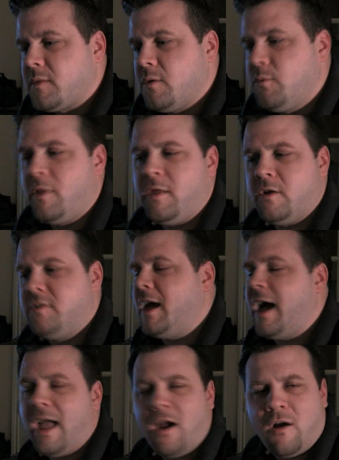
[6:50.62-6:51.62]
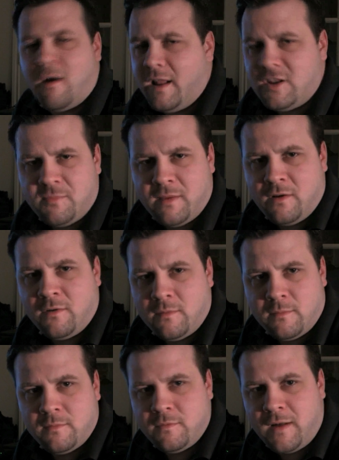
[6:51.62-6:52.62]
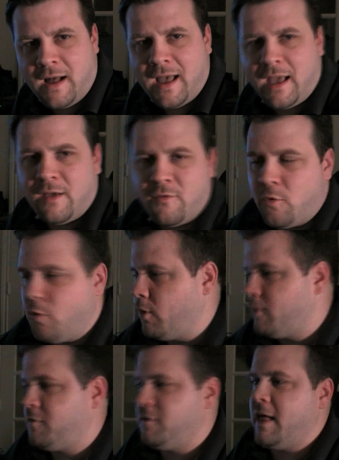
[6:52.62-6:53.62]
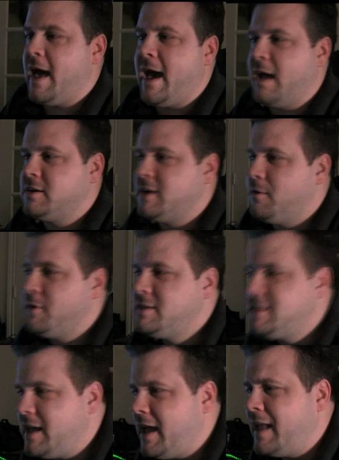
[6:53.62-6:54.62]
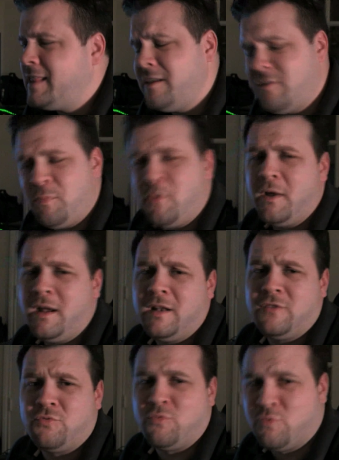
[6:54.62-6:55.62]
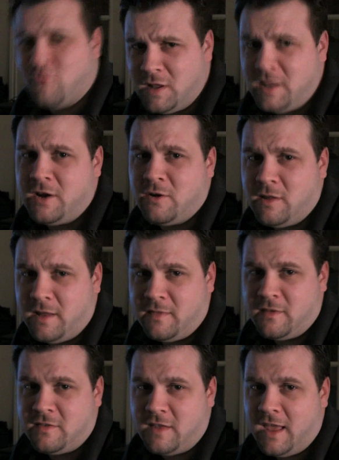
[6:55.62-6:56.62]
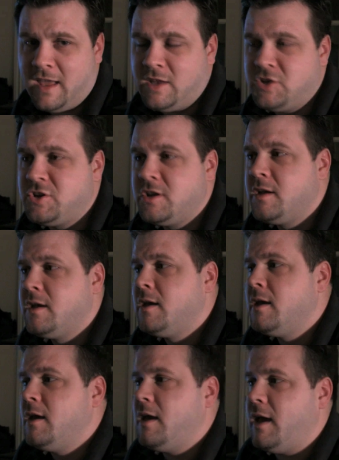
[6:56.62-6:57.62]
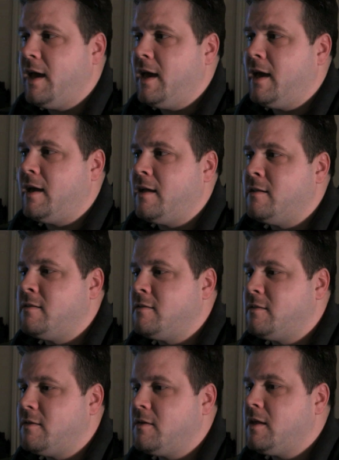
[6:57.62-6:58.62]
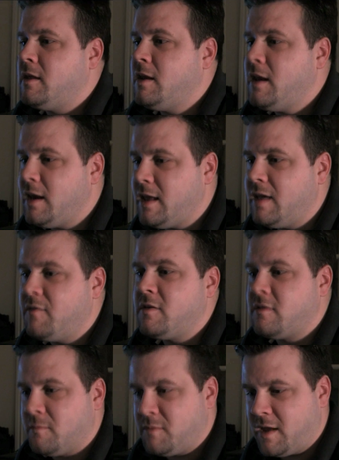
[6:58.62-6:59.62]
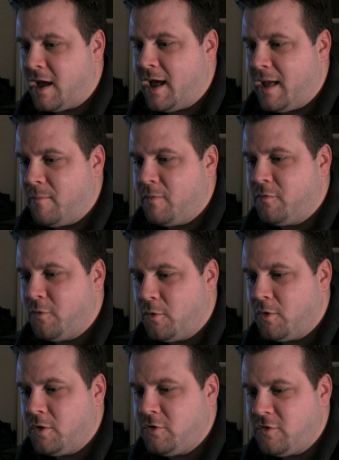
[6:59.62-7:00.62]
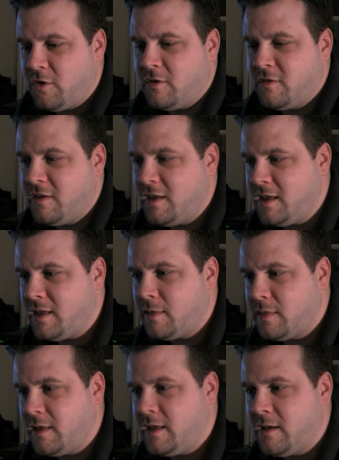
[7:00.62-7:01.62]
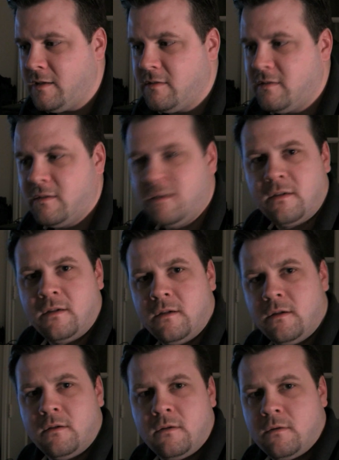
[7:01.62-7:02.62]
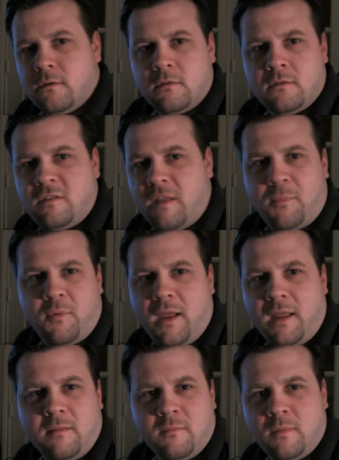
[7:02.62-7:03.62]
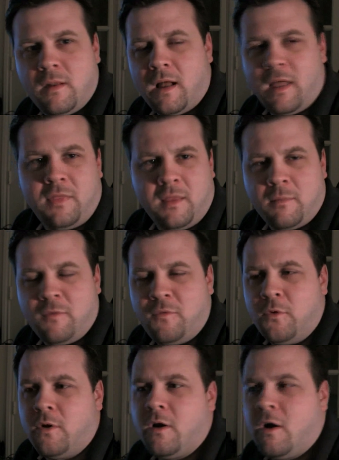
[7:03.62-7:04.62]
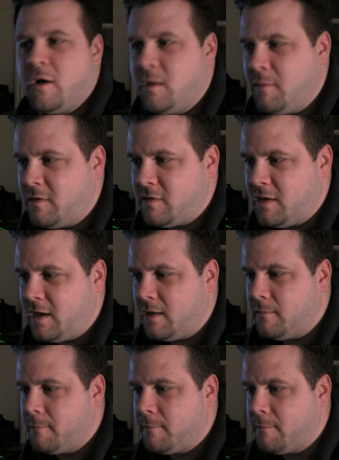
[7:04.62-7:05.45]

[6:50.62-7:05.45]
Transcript: whether you're die-hard HTML5 or Flash, I would say at this point it's really early in the stage, and you need to give it some time before you start seeing things separate, and I think before arguments get